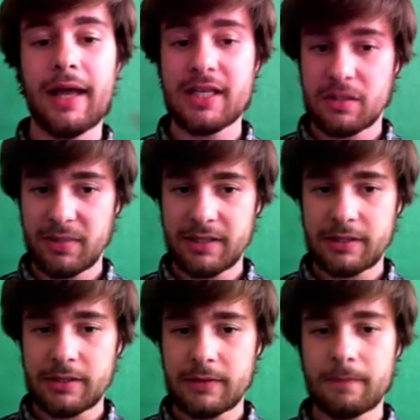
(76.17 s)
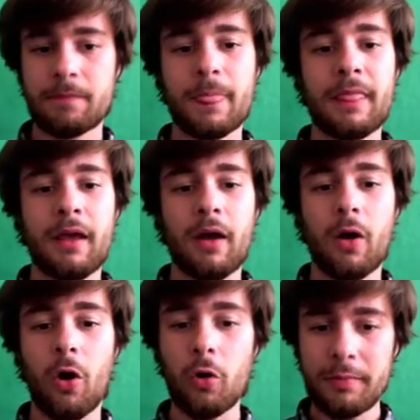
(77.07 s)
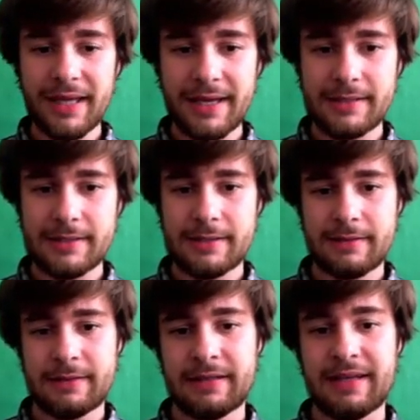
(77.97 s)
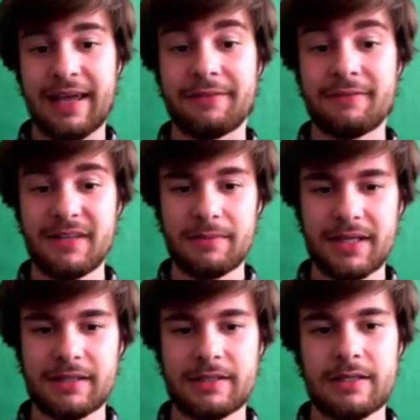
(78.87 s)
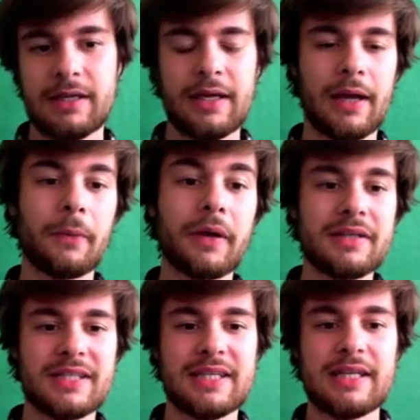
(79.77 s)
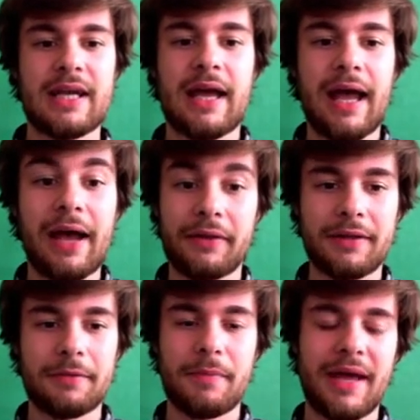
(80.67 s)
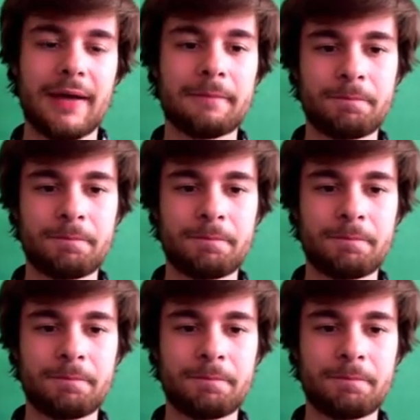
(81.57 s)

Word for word: XSplit, OBS, and vMix. And we're gonna see how they compare.